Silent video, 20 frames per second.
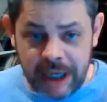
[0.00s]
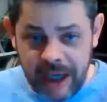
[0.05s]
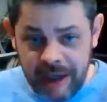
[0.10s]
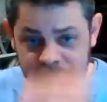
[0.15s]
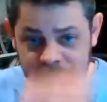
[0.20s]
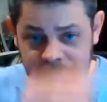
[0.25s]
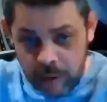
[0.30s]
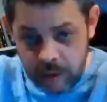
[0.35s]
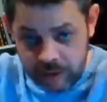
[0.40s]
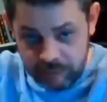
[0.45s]
have
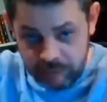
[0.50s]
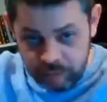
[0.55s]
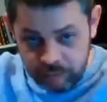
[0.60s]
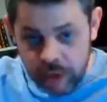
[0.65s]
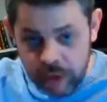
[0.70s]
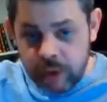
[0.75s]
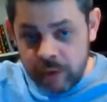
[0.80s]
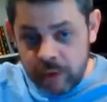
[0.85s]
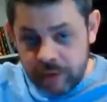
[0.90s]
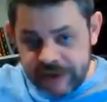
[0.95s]
one
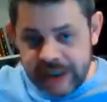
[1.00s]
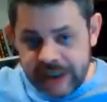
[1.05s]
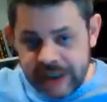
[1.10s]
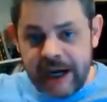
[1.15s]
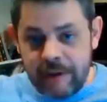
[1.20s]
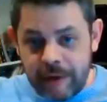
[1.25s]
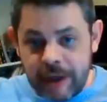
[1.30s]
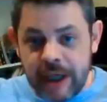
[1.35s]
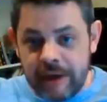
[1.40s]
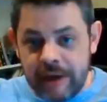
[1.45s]
roofed
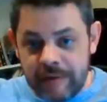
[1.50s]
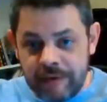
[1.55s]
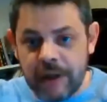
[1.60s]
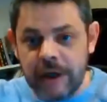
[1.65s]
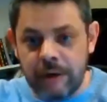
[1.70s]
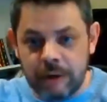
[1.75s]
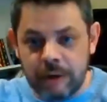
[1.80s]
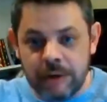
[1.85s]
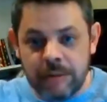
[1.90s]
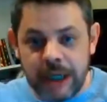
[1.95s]
area, if you
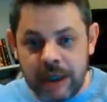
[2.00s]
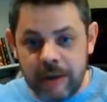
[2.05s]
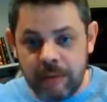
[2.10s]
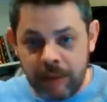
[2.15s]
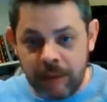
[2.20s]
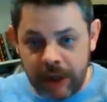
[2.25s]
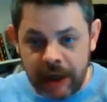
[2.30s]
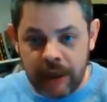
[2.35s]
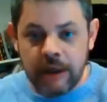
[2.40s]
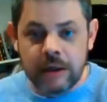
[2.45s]
know what I mean,
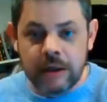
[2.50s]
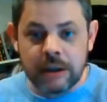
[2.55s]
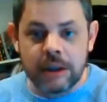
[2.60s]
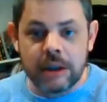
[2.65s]
where